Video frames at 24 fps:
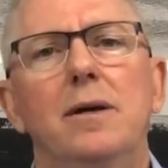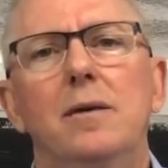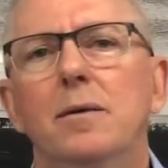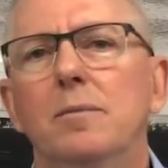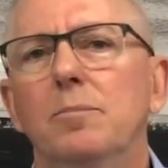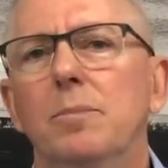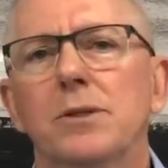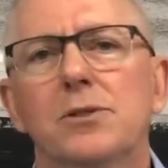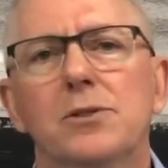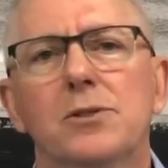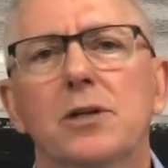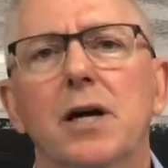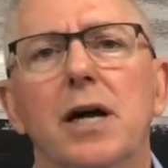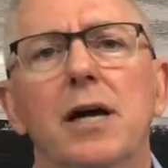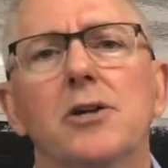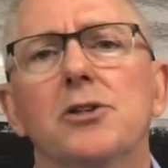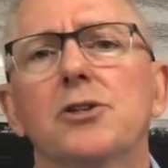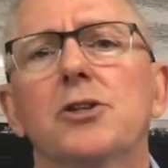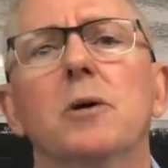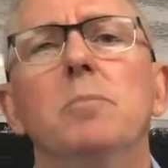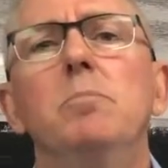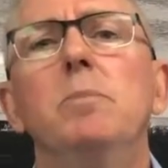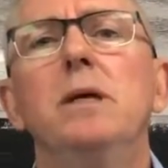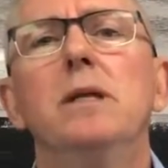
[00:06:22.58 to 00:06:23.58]

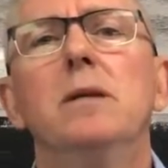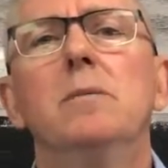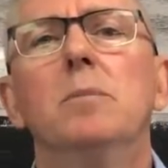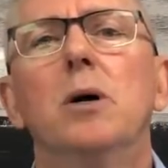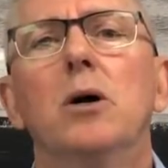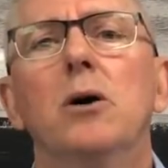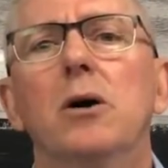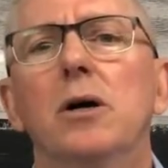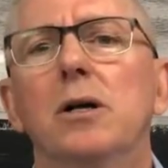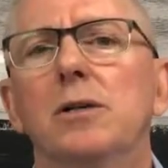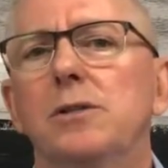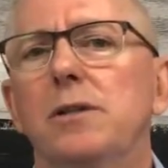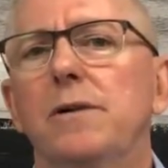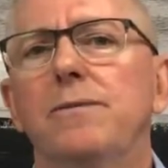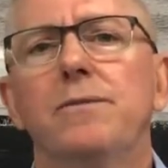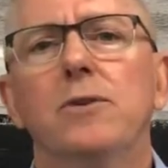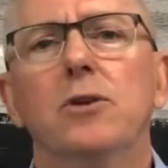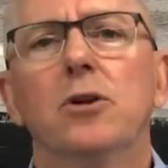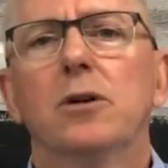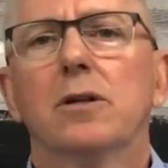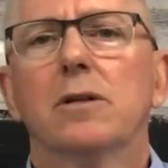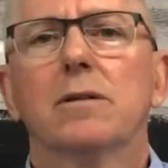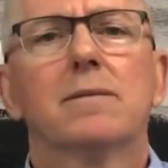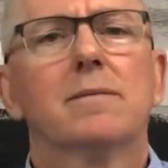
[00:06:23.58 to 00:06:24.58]
mistakes are minimised, if
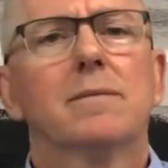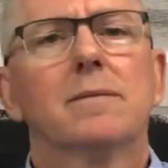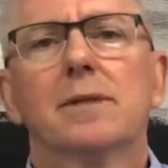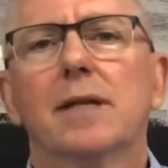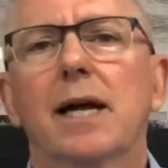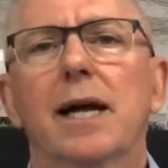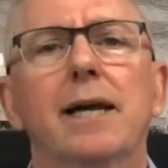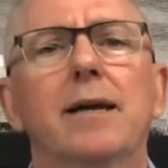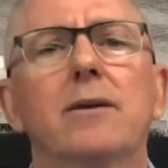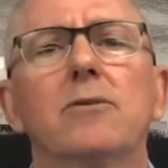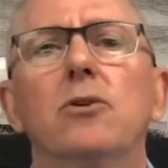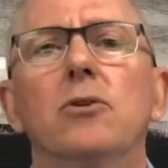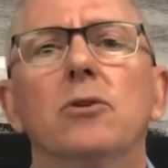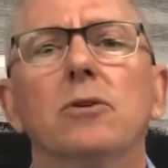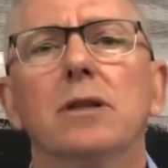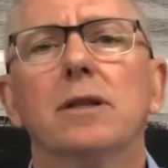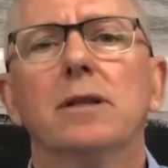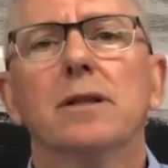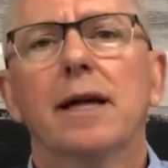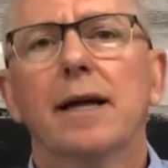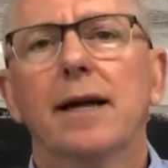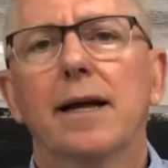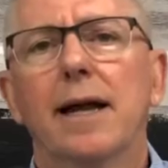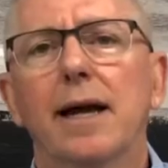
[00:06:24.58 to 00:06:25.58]
not taken
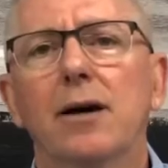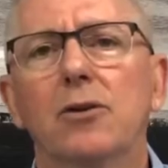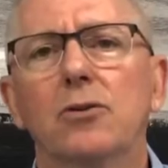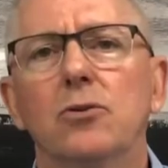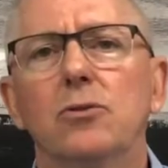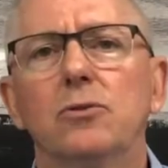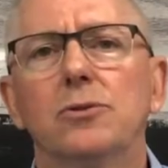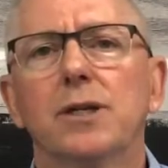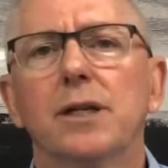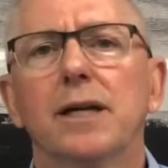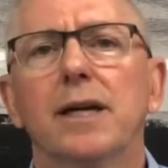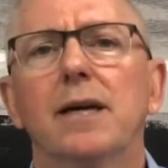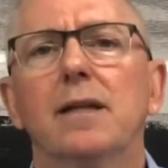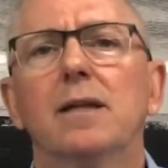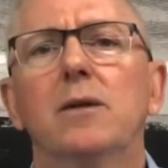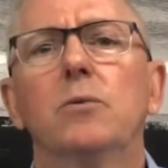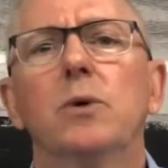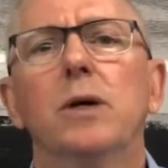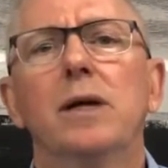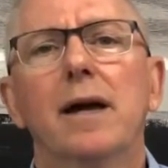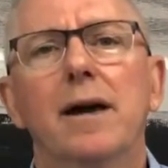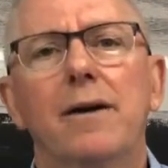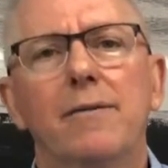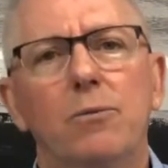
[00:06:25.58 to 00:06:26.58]
out altogether.
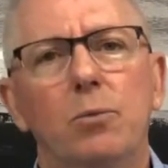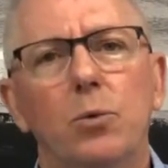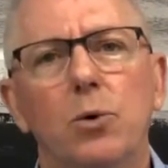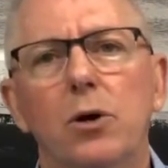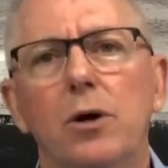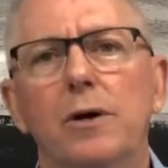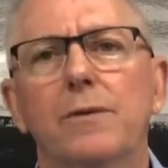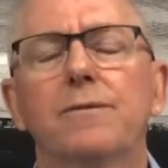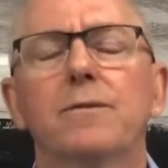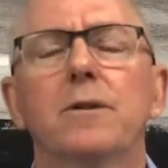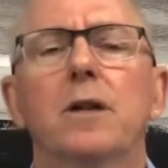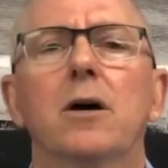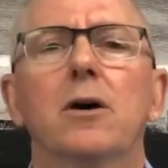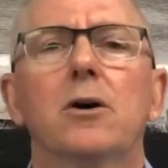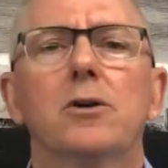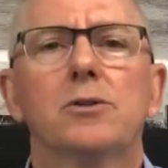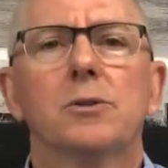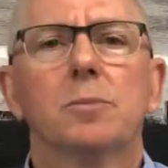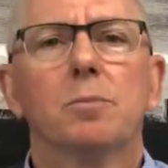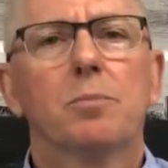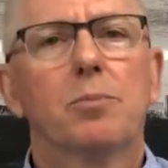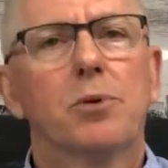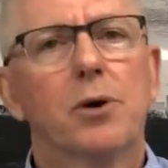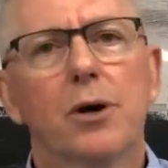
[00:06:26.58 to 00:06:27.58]
We have workflows
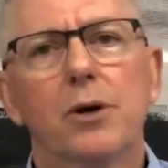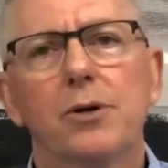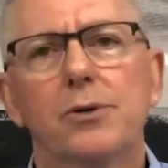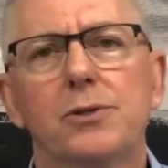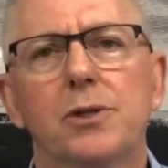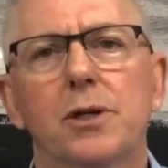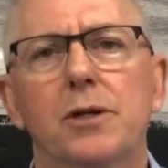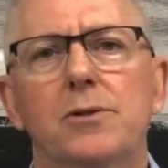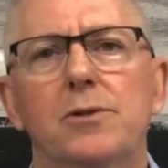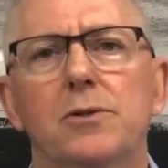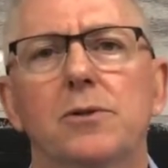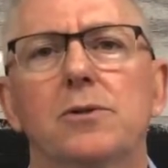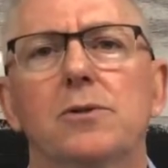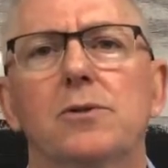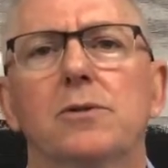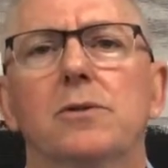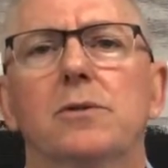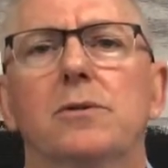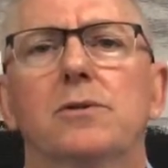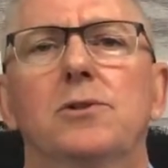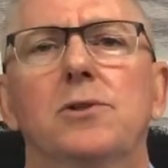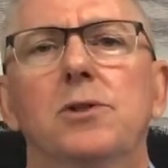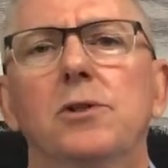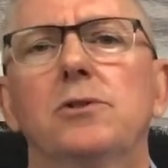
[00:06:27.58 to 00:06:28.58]
and processes
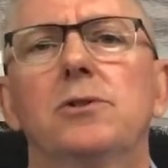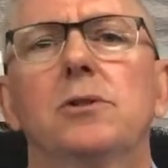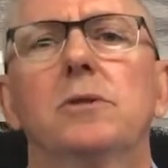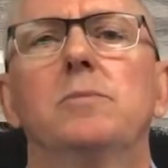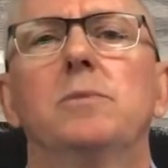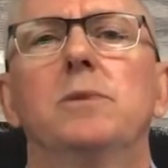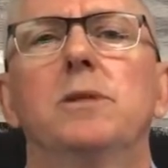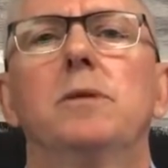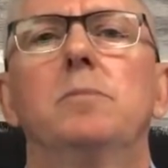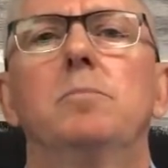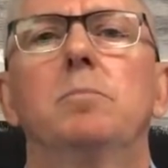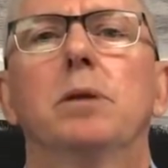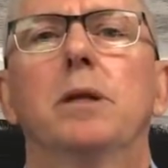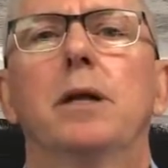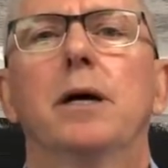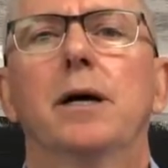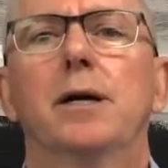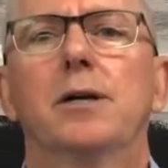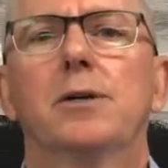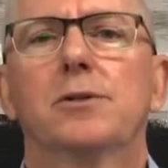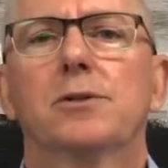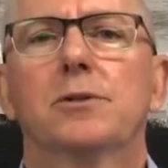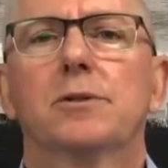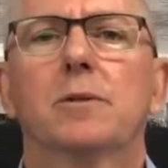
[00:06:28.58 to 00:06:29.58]
and systems in
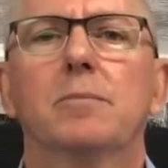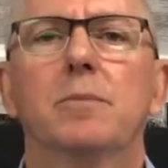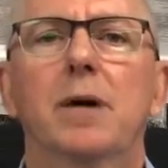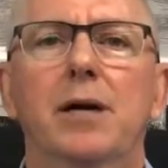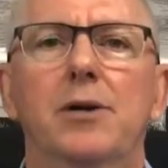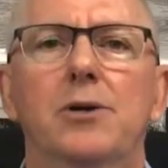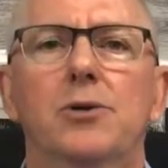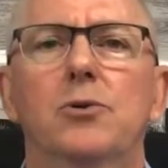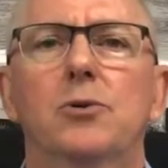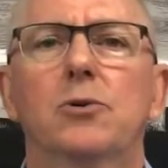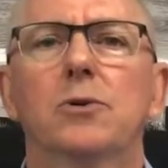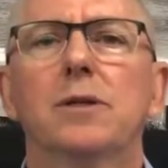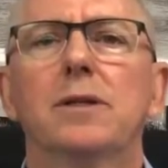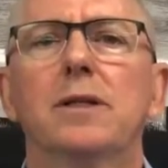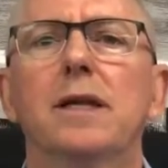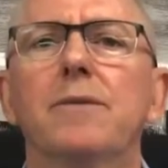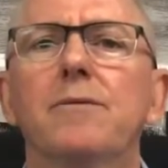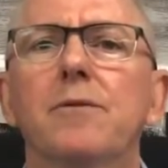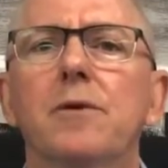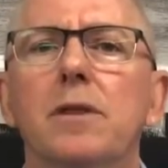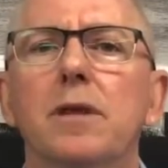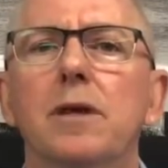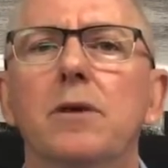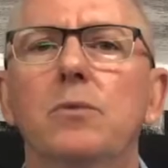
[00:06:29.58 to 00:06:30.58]
place to make sure that
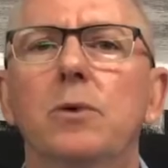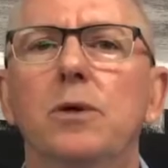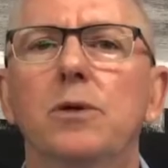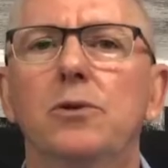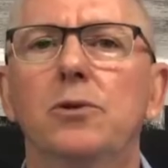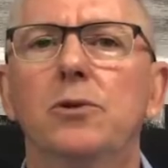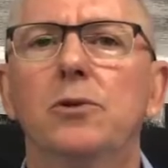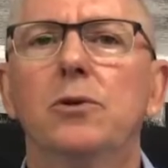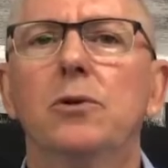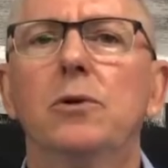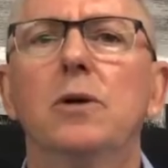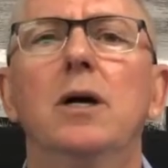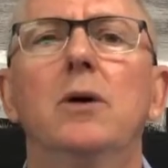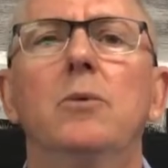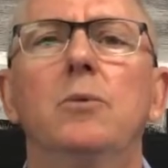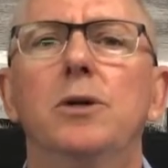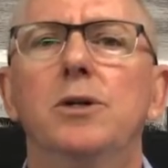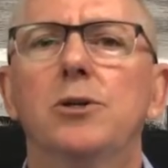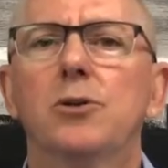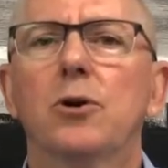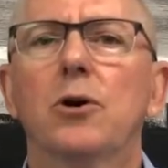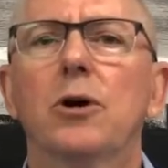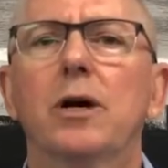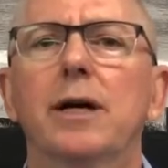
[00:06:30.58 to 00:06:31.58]
everything we do, we
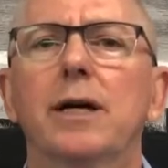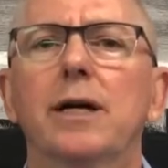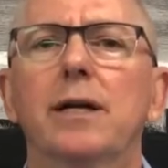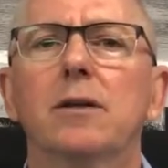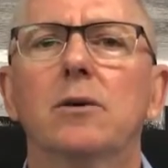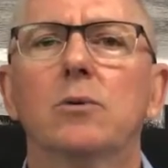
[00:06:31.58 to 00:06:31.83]
try and get